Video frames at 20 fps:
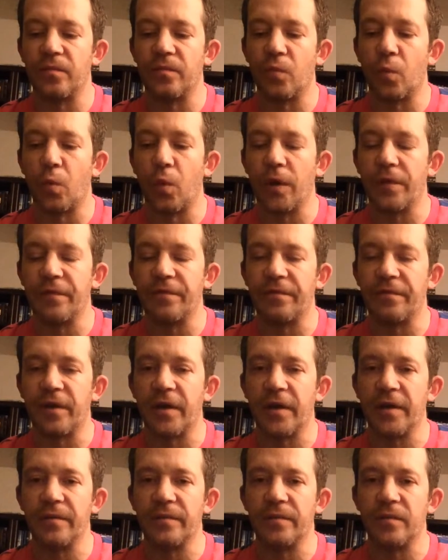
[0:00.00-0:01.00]
one
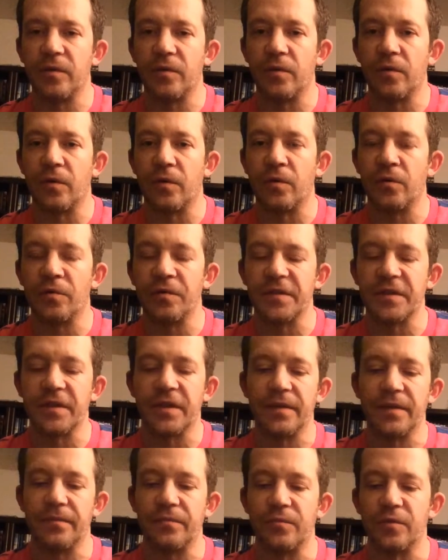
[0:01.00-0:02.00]
fret, or whole
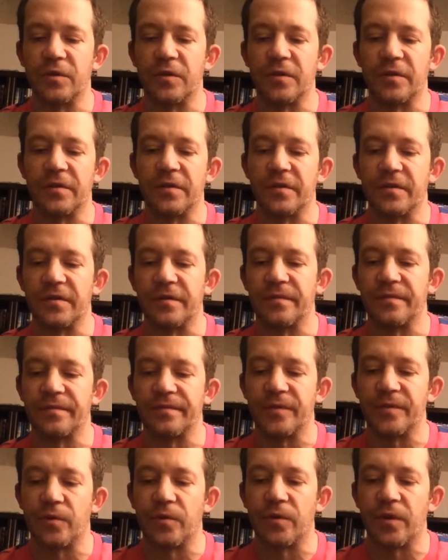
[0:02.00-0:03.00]
step, which is
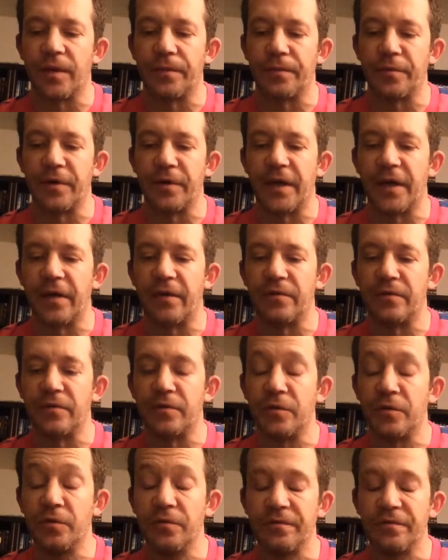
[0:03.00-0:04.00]
going up or down
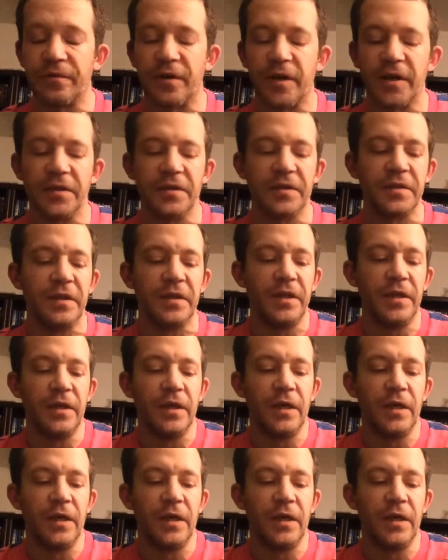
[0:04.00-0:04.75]
2 frets.